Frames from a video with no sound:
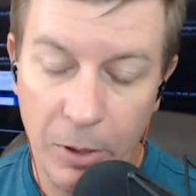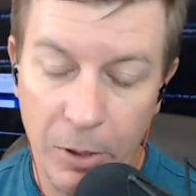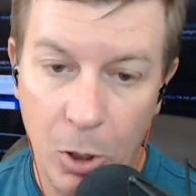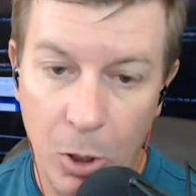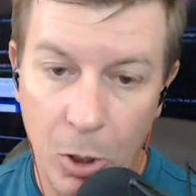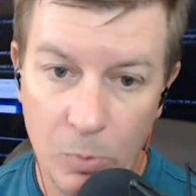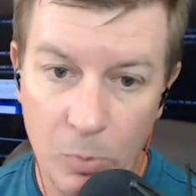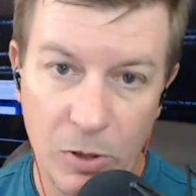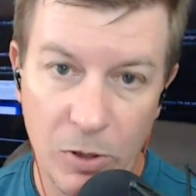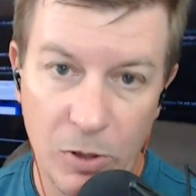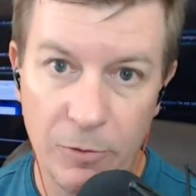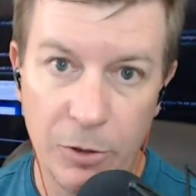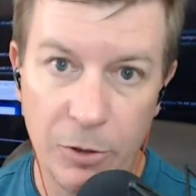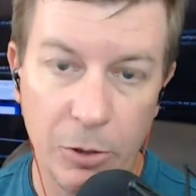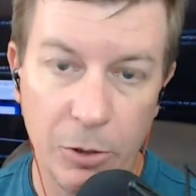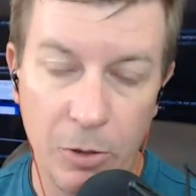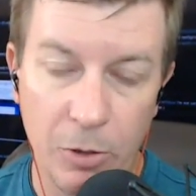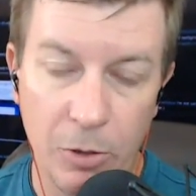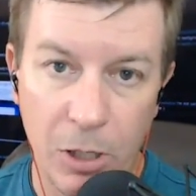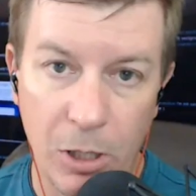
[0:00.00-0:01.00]

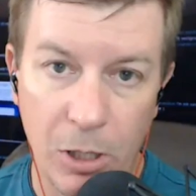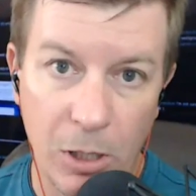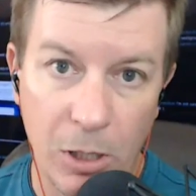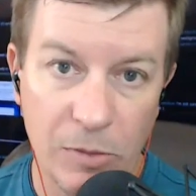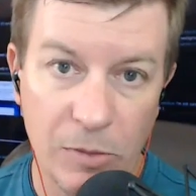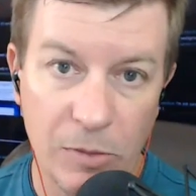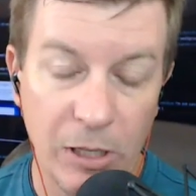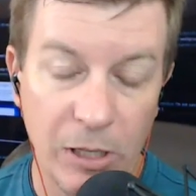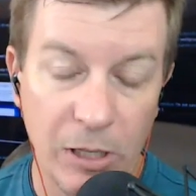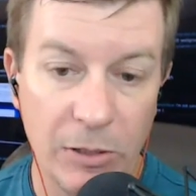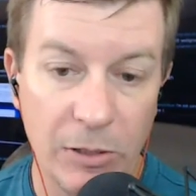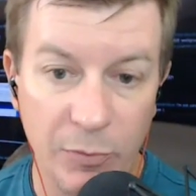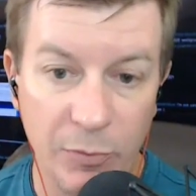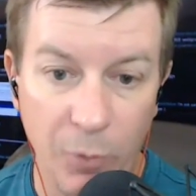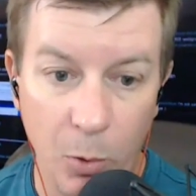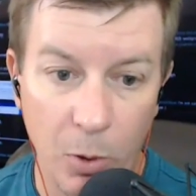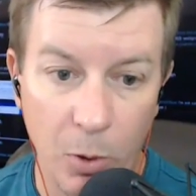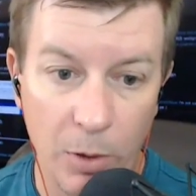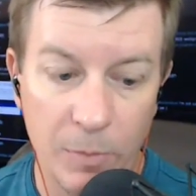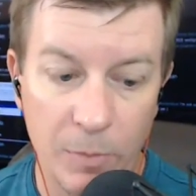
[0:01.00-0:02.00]

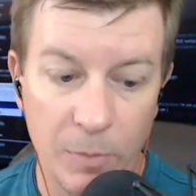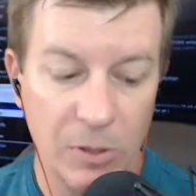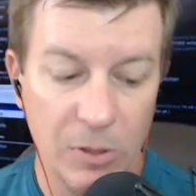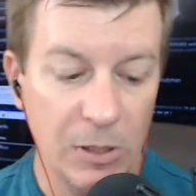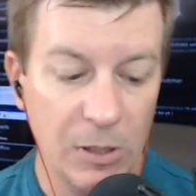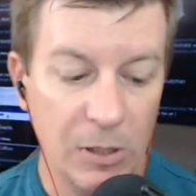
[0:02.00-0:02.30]
homeservershow.com/forums.